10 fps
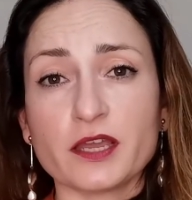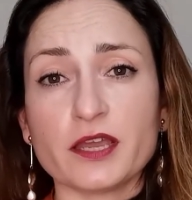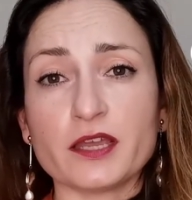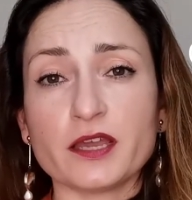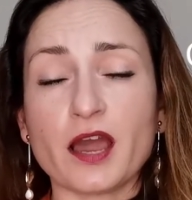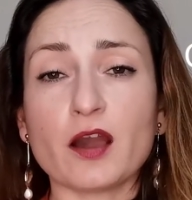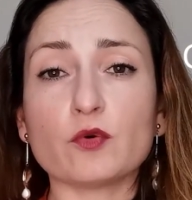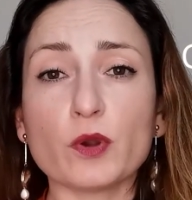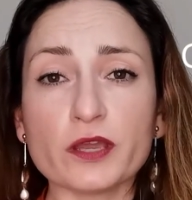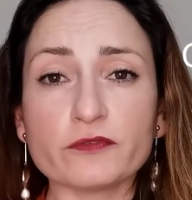
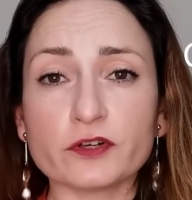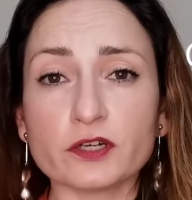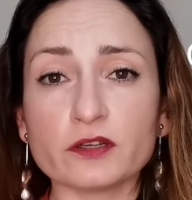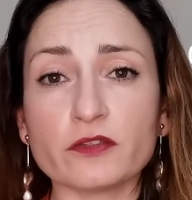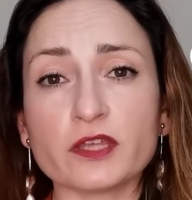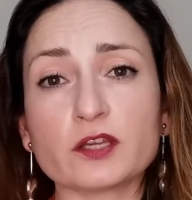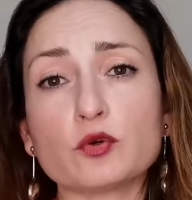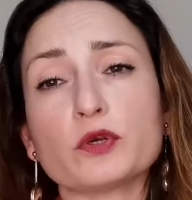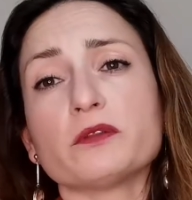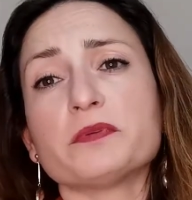However, they
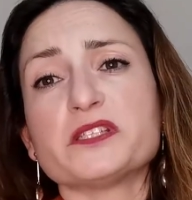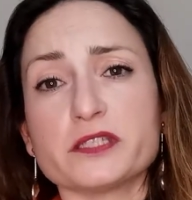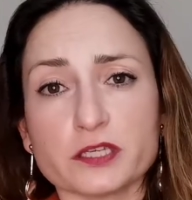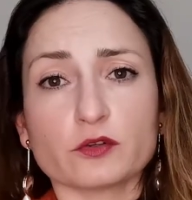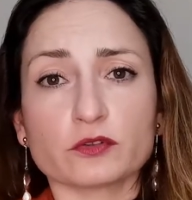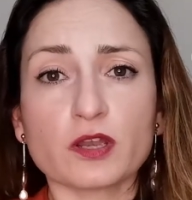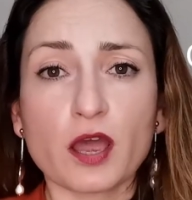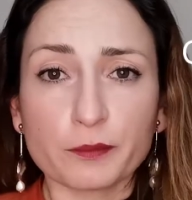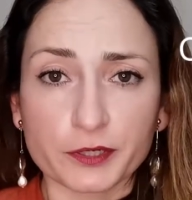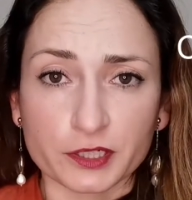couldn't be seen on
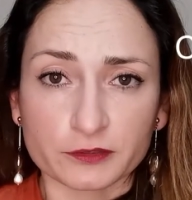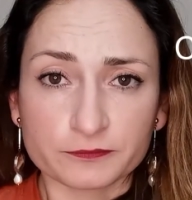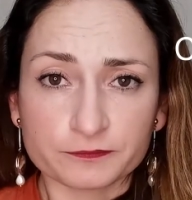camera.